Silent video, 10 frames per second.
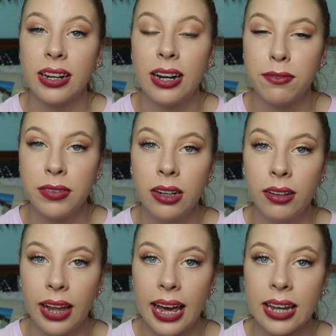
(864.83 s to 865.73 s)
and I feel
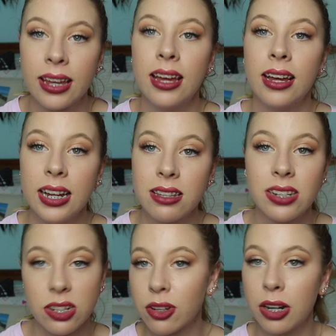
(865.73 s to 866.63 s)
like it's
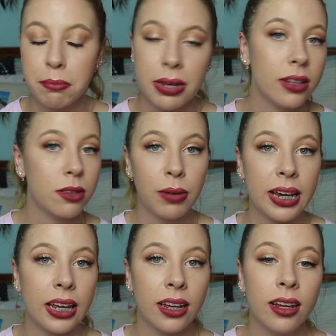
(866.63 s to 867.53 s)
just going to be this
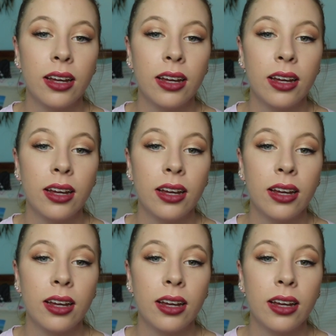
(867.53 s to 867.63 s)
way